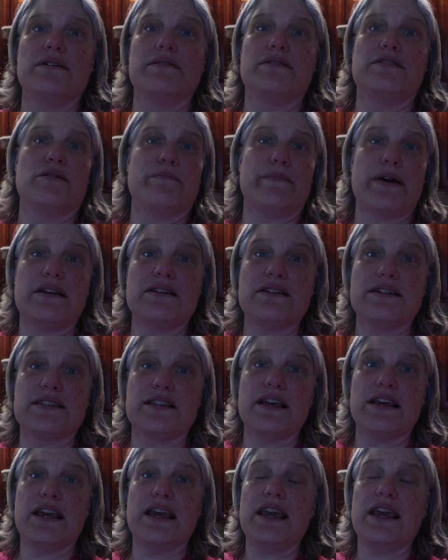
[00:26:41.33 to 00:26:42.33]

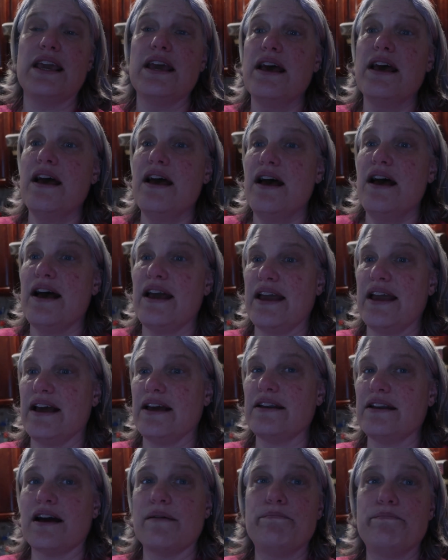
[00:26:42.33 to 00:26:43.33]
tremendously.
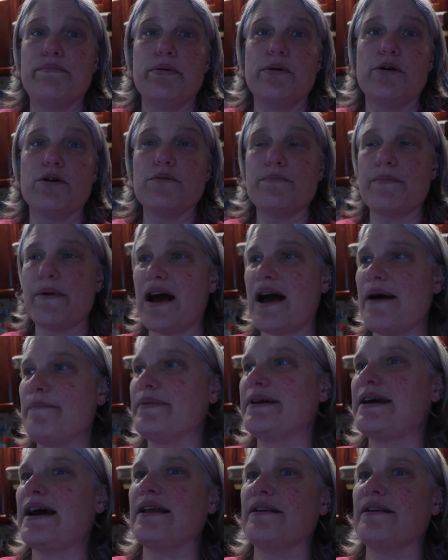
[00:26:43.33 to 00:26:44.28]
And I